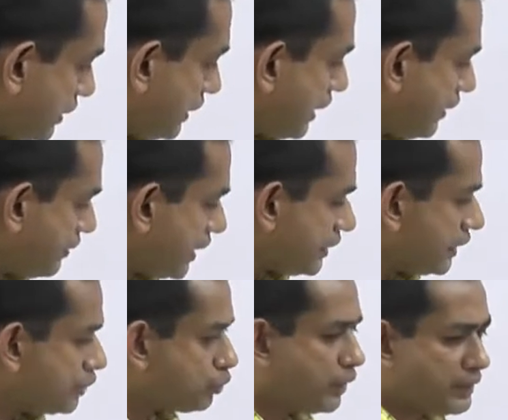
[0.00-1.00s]
date, and that
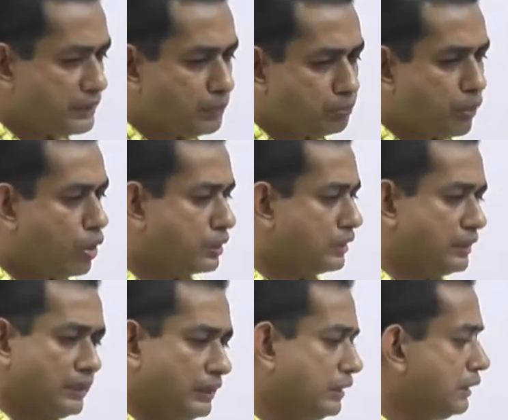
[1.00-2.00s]
is what is important
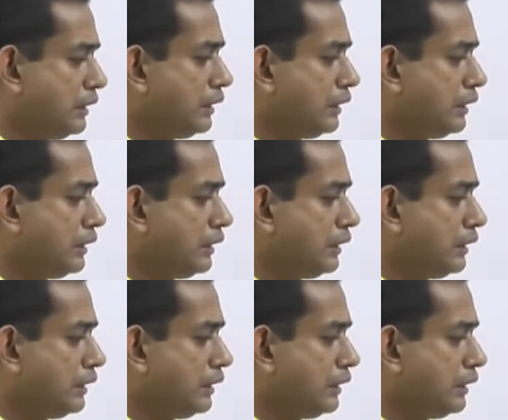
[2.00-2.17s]
here.